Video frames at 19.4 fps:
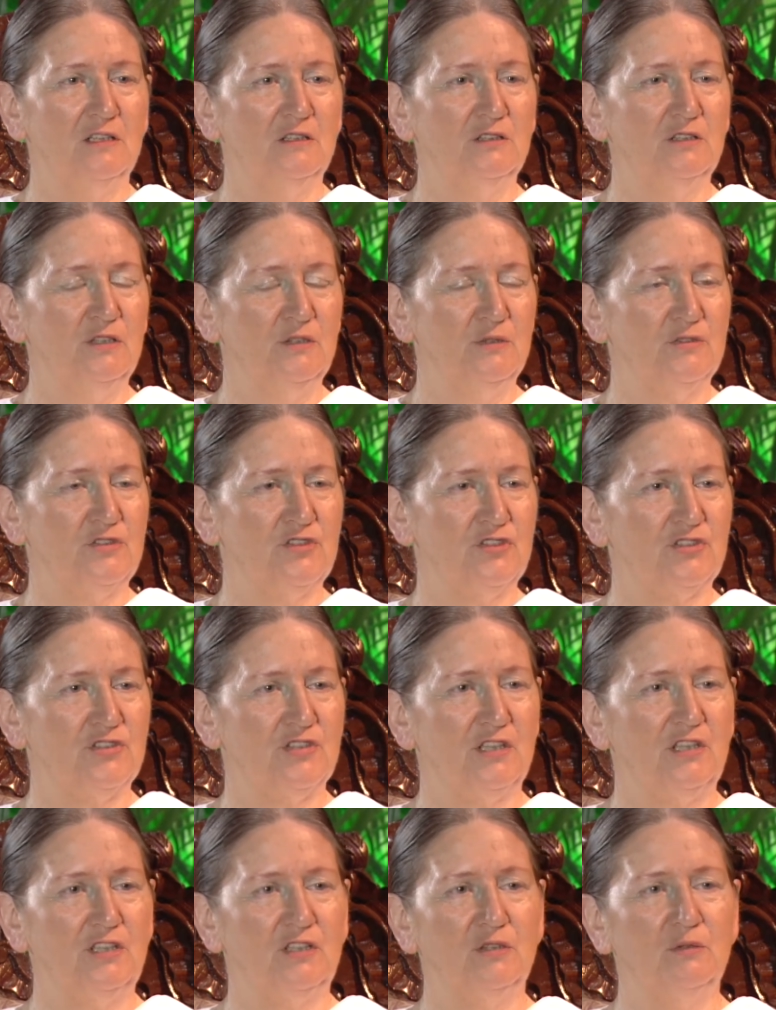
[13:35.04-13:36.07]
loose,
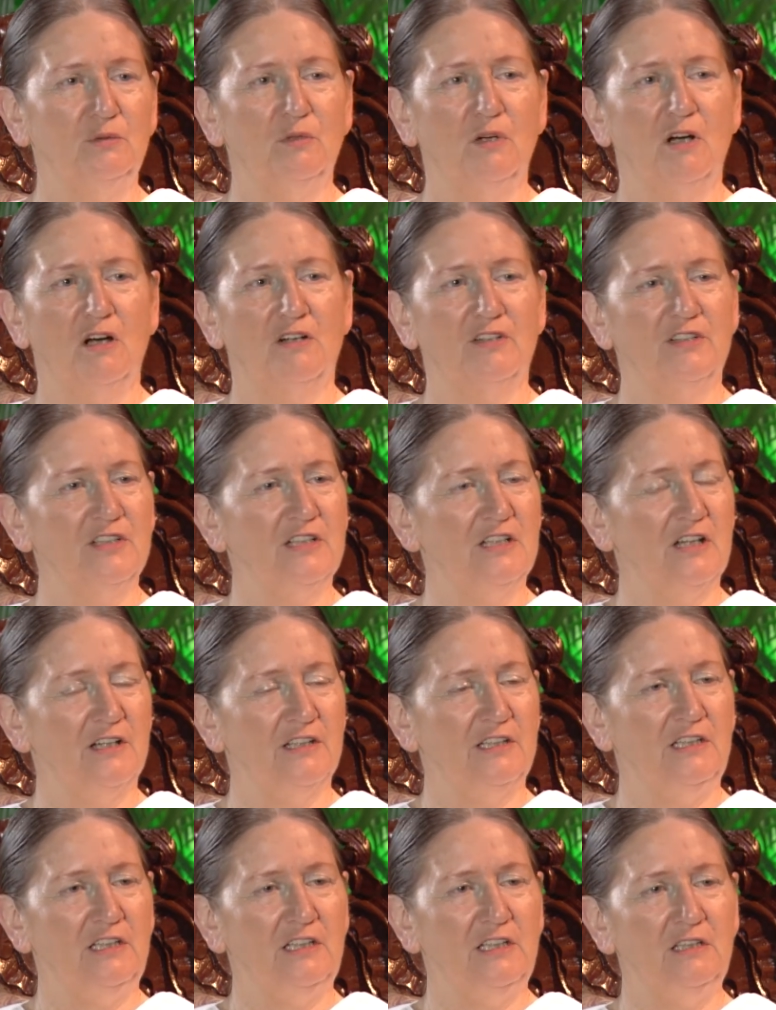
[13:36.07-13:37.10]
you are
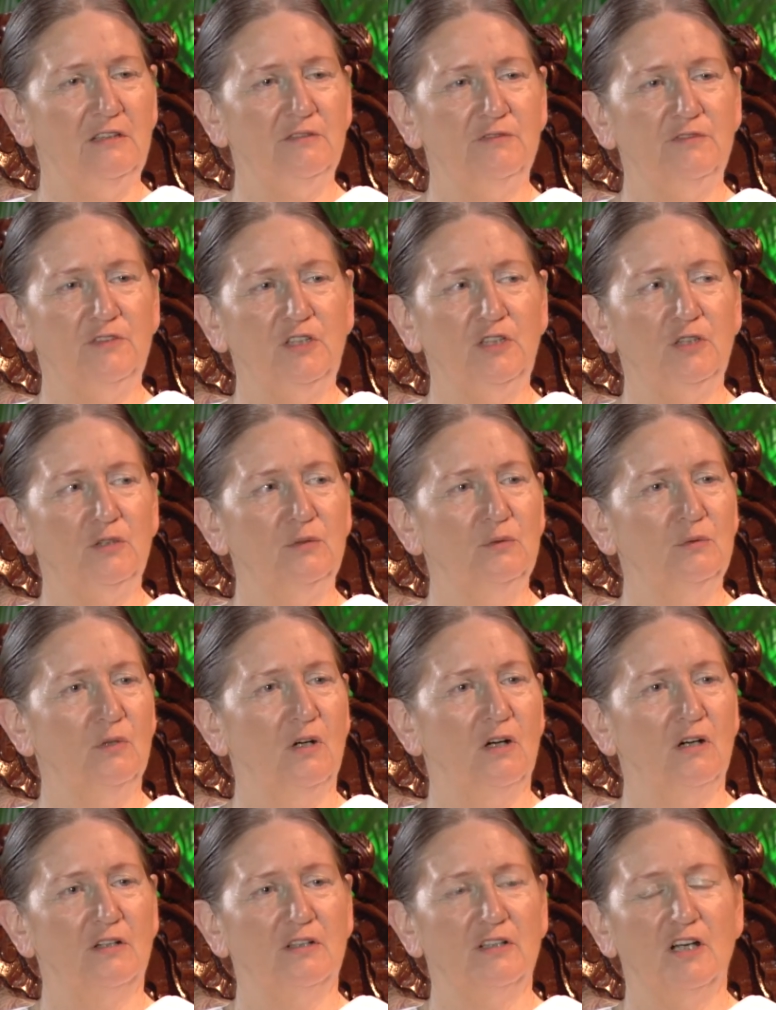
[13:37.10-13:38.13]
naive, you
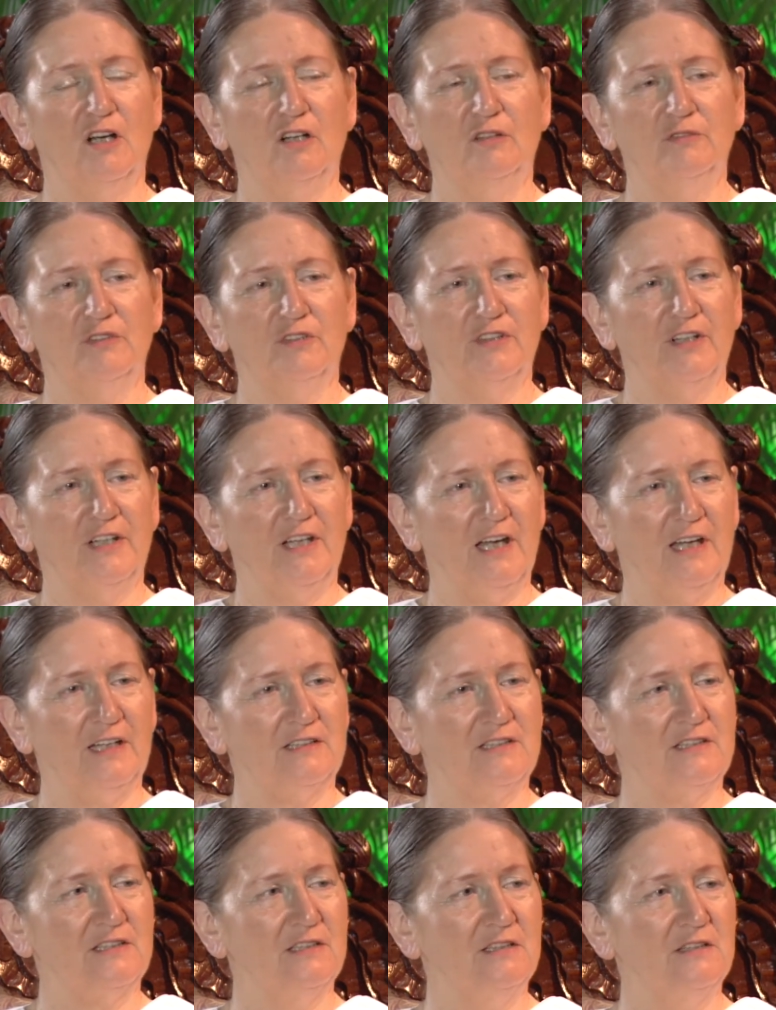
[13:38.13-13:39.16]
are
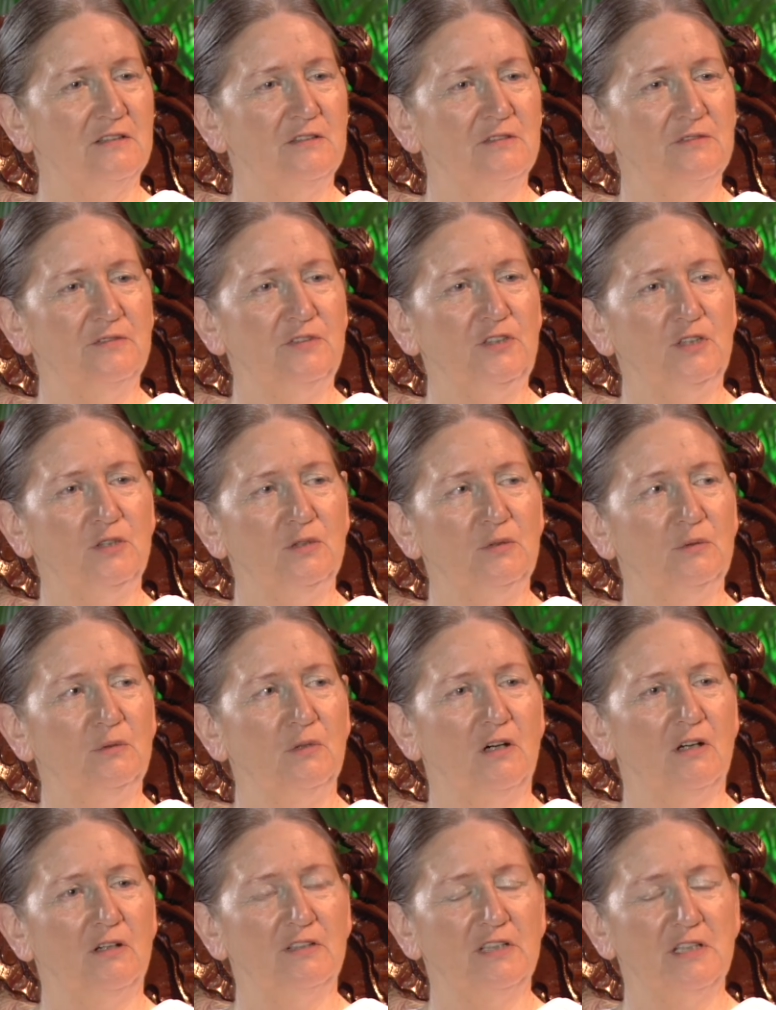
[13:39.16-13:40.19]
overreactive, you
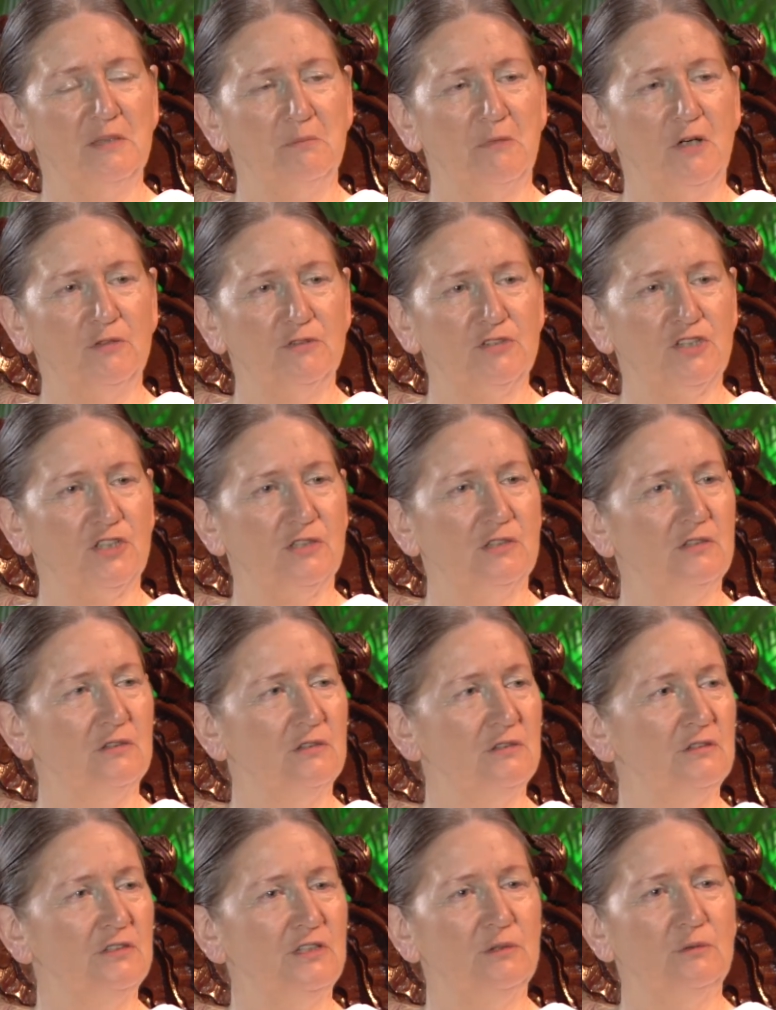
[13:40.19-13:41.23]
are
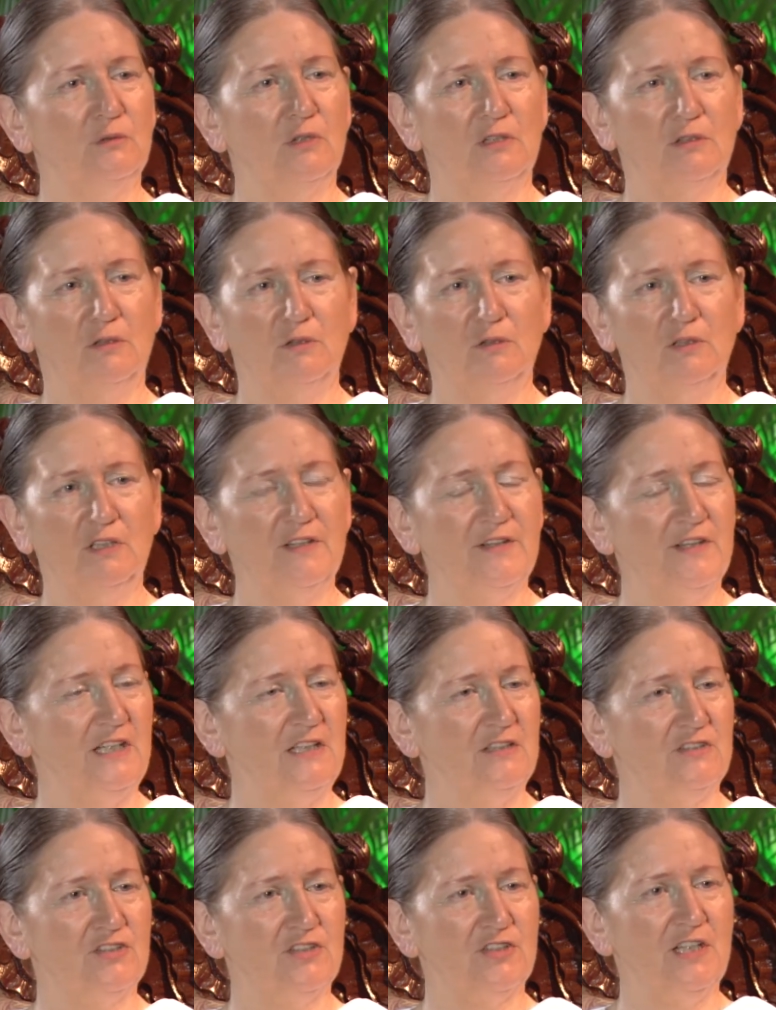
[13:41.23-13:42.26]
emotional, you are all of
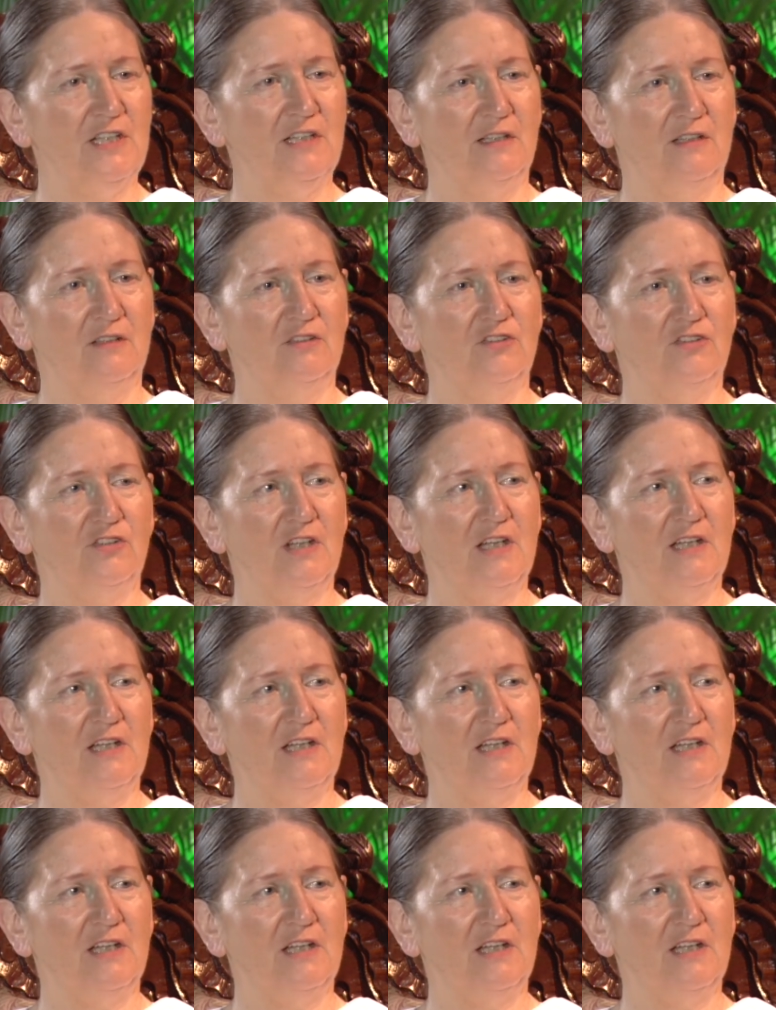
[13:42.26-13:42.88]
these things.